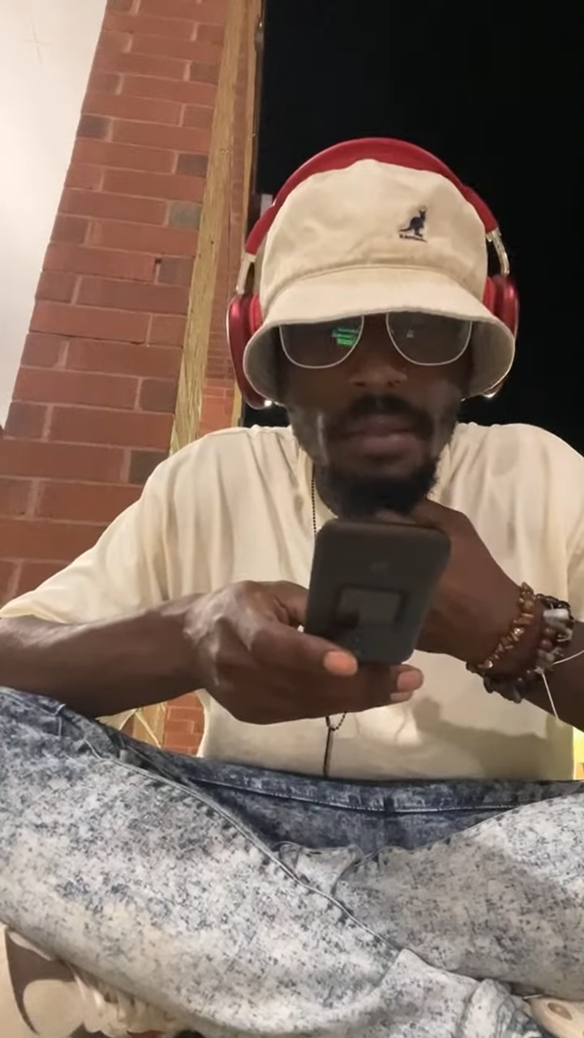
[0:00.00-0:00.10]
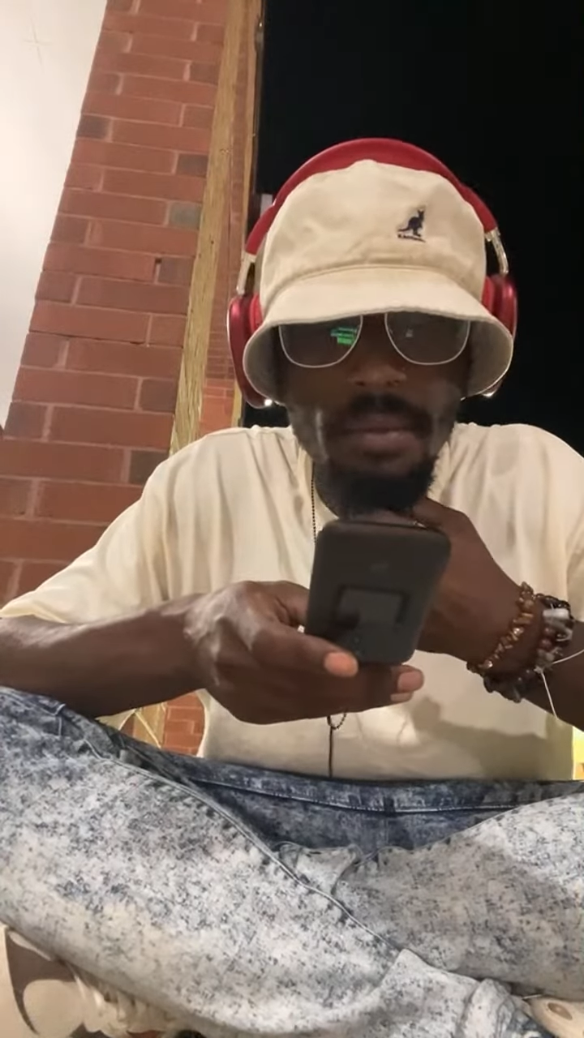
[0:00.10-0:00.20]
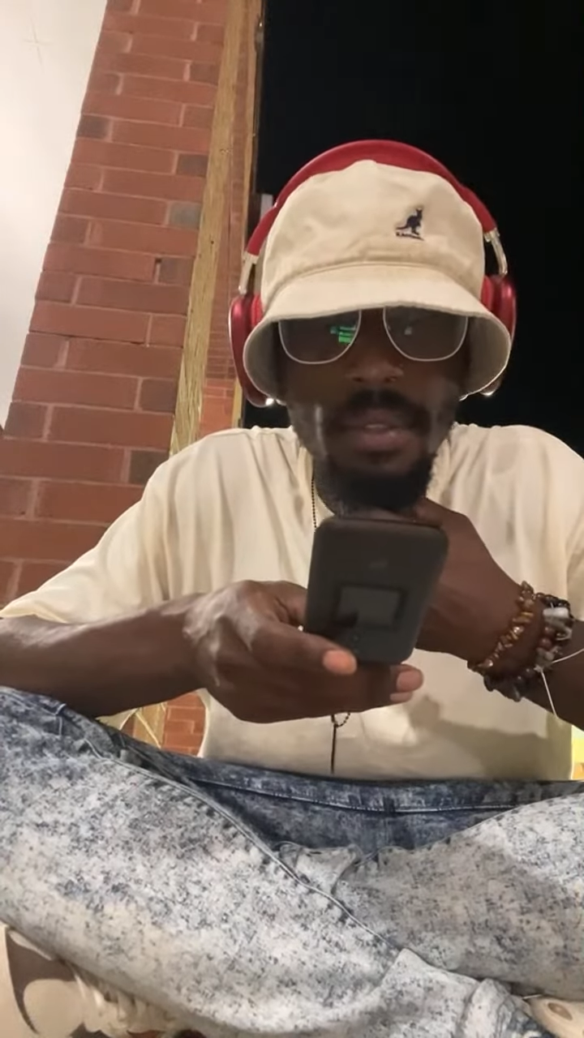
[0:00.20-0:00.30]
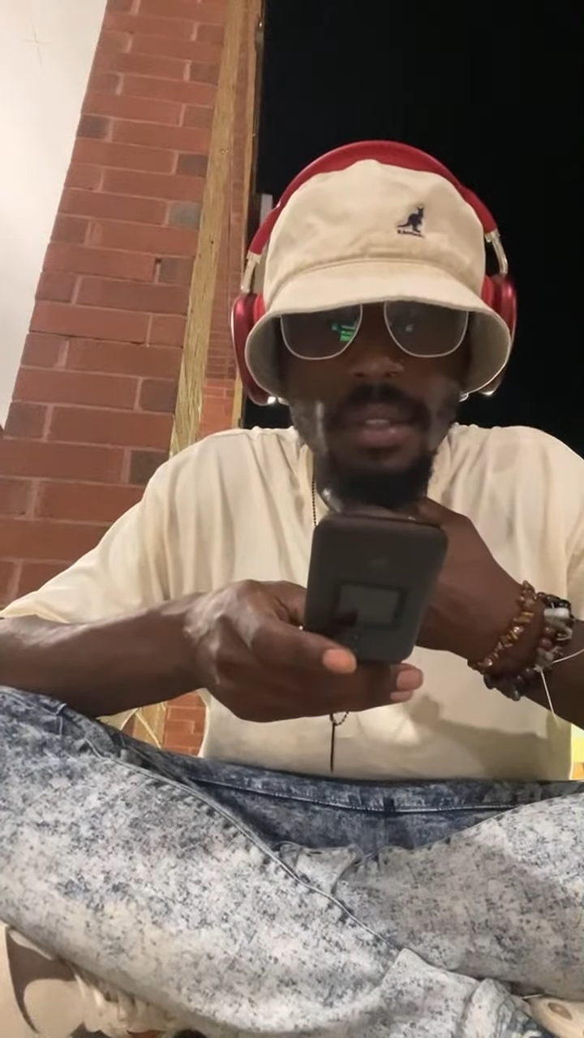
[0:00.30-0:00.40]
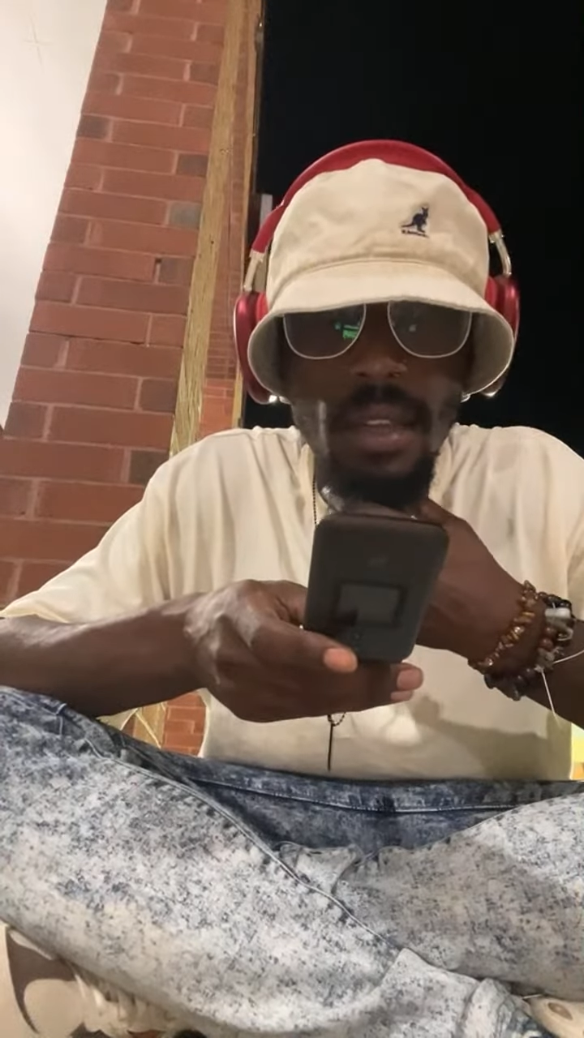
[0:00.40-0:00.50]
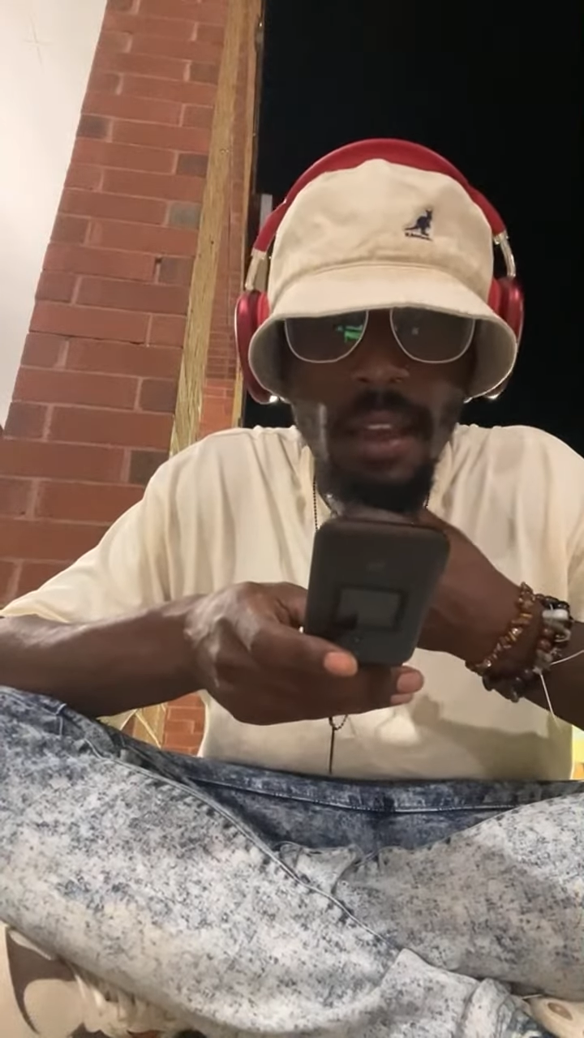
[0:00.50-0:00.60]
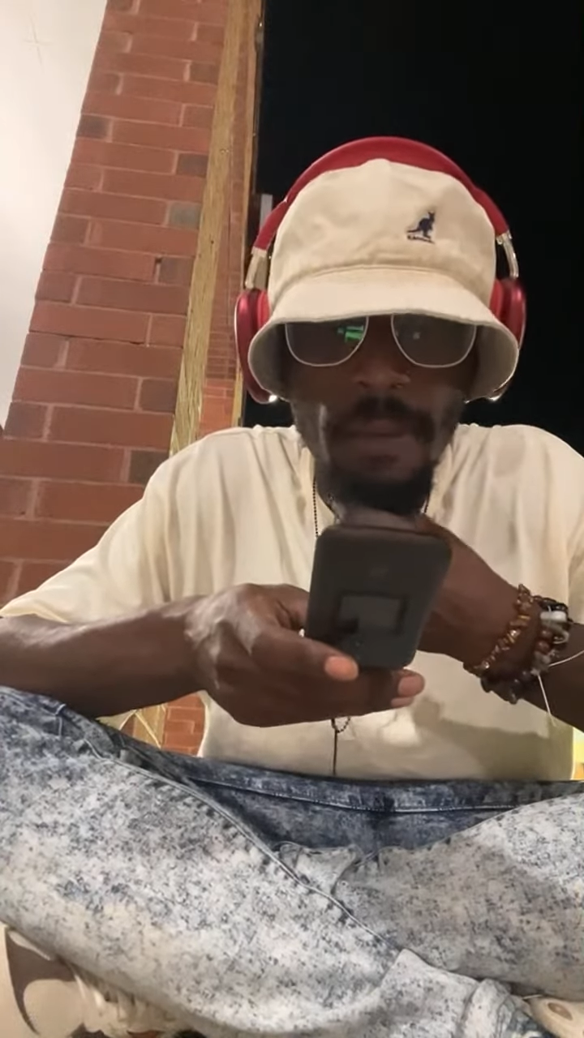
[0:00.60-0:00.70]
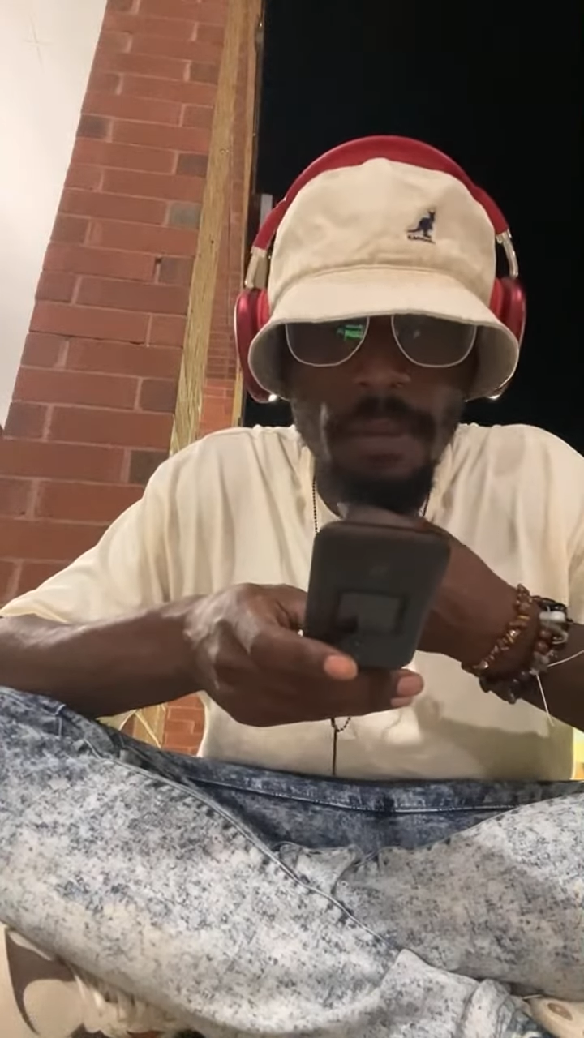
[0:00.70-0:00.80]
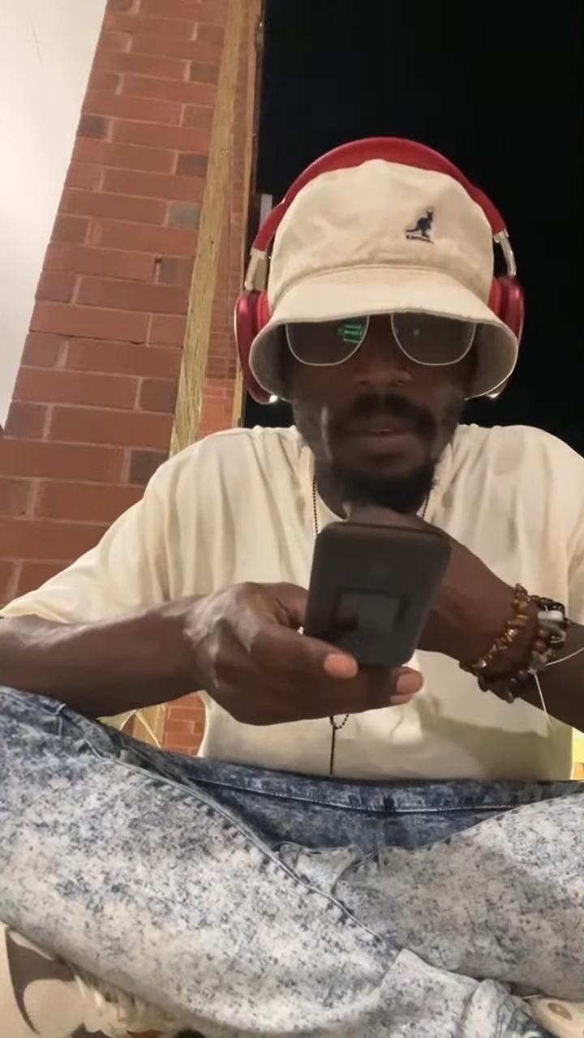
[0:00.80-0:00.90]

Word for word: whenever